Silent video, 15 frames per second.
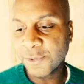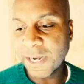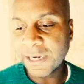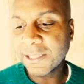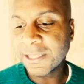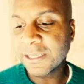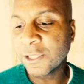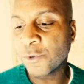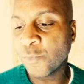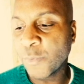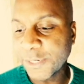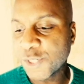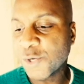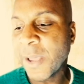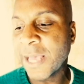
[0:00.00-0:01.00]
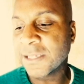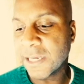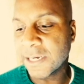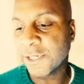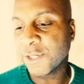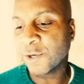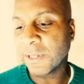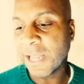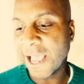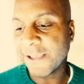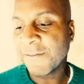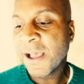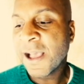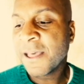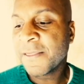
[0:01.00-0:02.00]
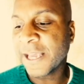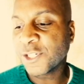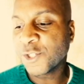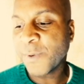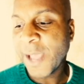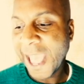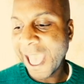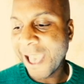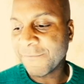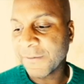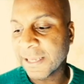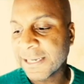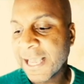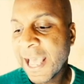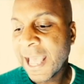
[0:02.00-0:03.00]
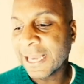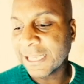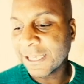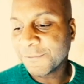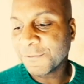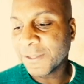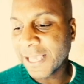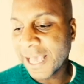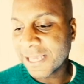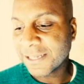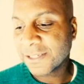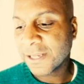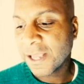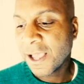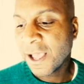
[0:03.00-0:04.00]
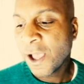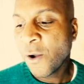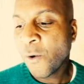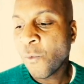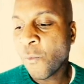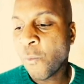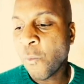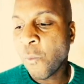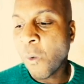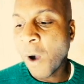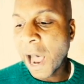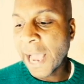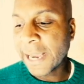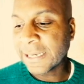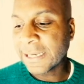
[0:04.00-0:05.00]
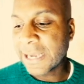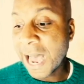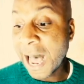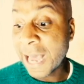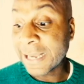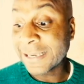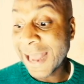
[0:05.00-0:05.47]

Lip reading: there anything you wish you had done in your life that you haven't? And if yes, why not